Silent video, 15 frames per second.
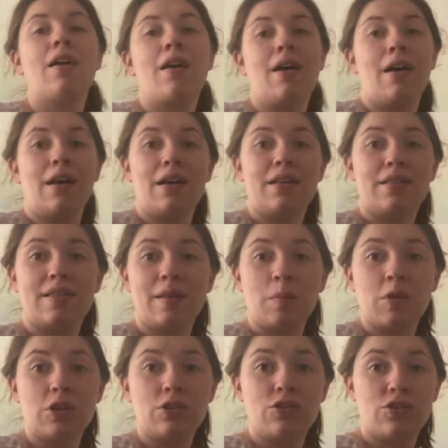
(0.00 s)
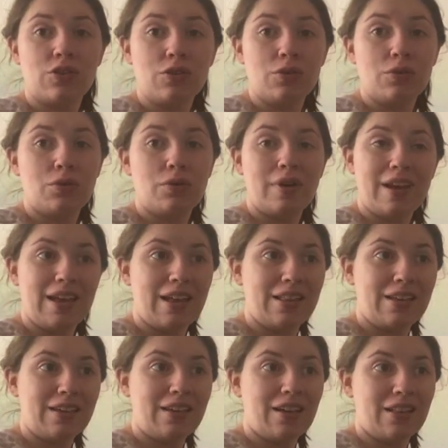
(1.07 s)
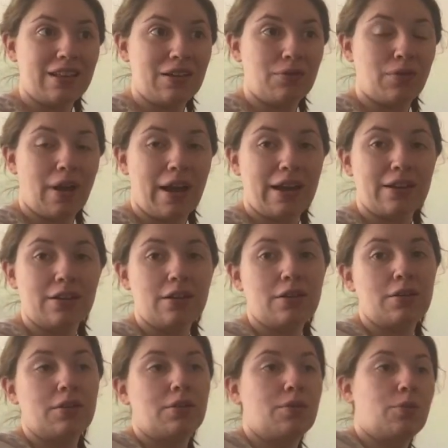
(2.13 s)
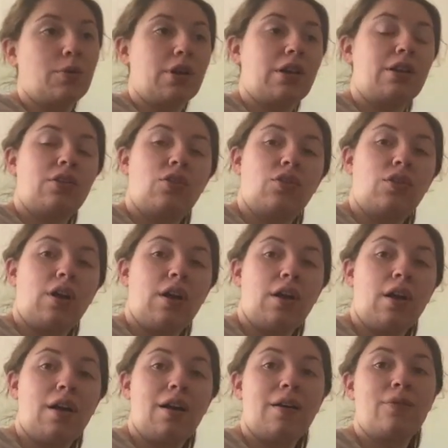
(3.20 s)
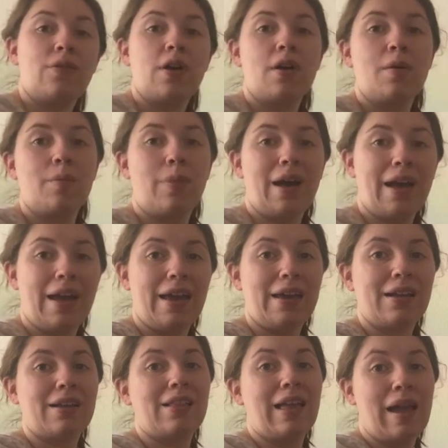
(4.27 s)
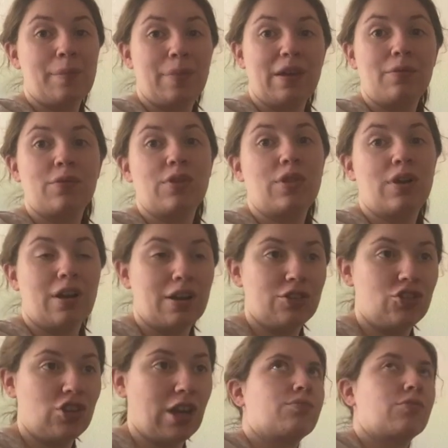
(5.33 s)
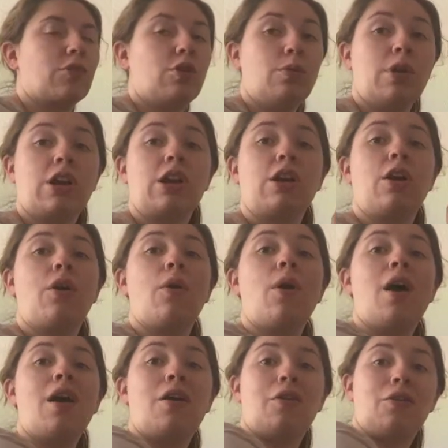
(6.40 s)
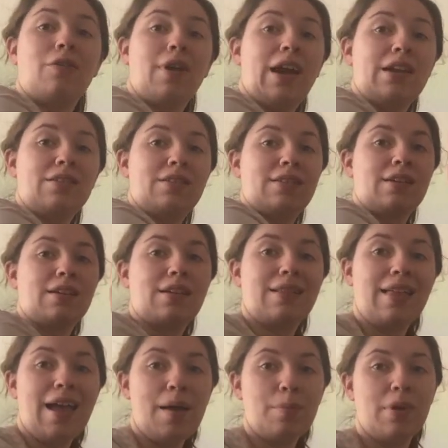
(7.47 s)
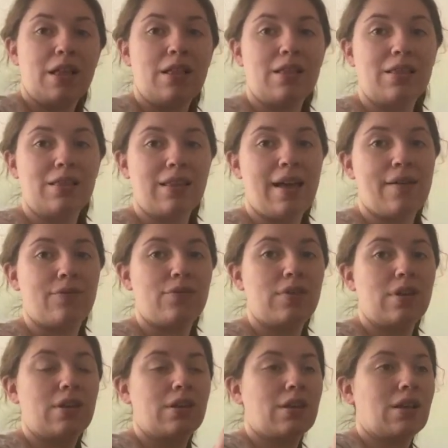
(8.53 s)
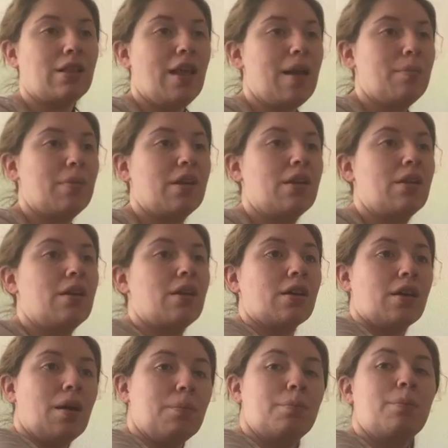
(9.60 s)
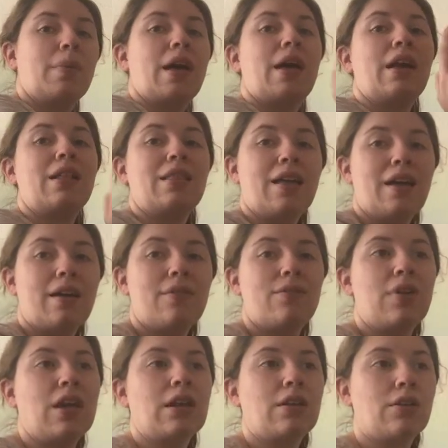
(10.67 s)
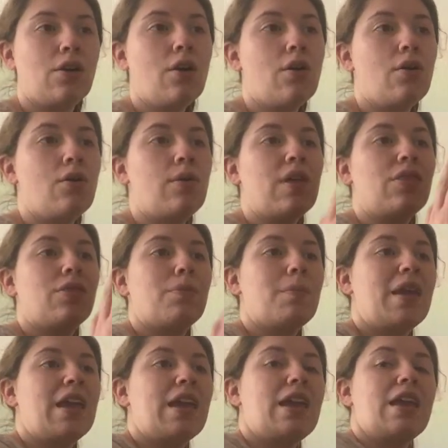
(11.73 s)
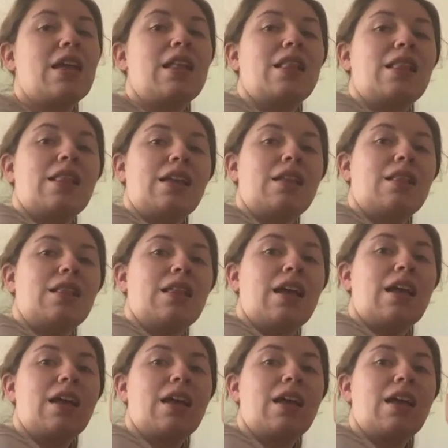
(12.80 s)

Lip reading: Similar to Hill and Gully Rider, we're going to start off by clapping with our chair. We're gonna go right clap, left clap. Come my love and go with me, Little